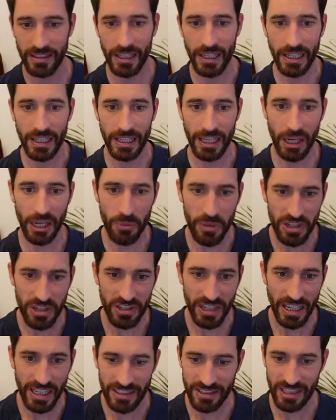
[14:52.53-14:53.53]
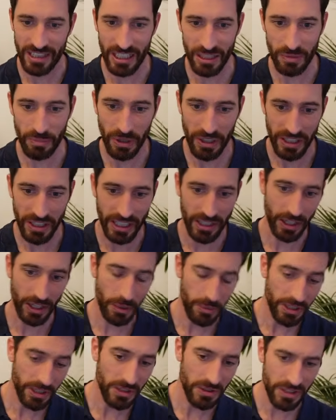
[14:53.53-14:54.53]
aerodynamics. Can we change this part here?
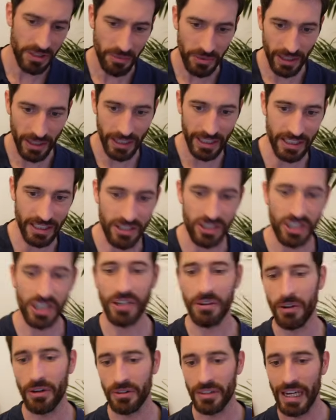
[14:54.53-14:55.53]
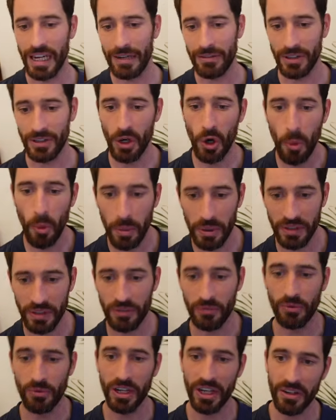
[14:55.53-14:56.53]
Can we do something like the Chiron to have an
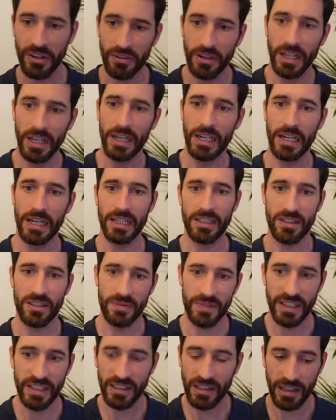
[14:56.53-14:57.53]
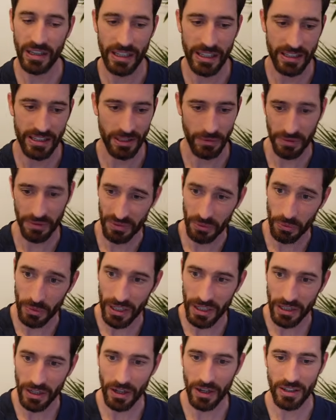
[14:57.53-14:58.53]
open rear to ventilate some of the
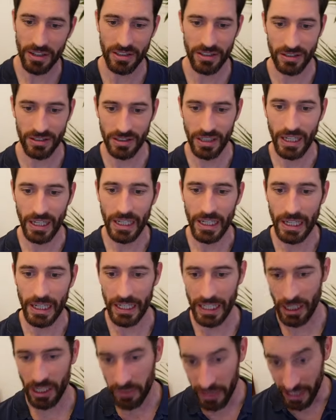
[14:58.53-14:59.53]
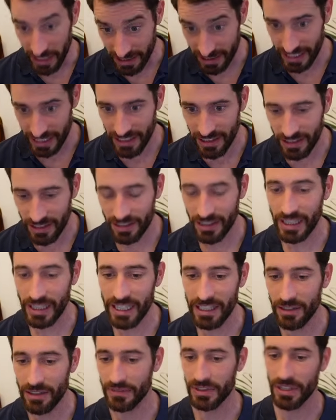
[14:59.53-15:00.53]
wheel arches? Can we extend the
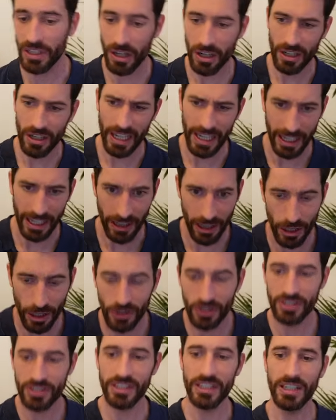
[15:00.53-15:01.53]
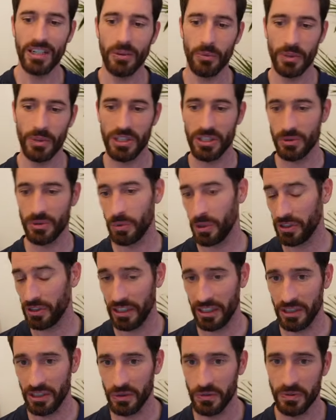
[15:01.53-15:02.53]
length of the car like a long tail, which is what
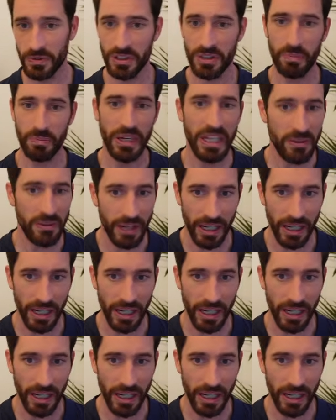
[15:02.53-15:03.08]
they do for speed